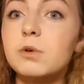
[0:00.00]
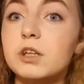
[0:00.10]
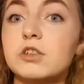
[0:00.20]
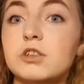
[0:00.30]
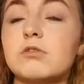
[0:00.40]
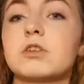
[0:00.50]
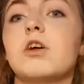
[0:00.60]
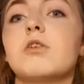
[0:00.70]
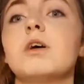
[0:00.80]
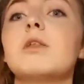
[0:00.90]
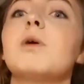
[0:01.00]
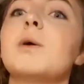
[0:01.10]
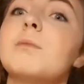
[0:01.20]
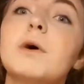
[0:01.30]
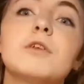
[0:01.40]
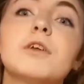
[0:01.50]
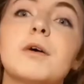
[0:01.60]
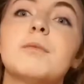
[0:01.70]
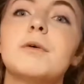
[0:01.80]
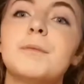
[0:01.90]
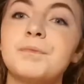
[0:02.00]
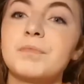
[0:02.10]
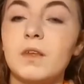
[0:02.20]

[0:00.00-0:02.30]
which goes along with what I'm about to talk about.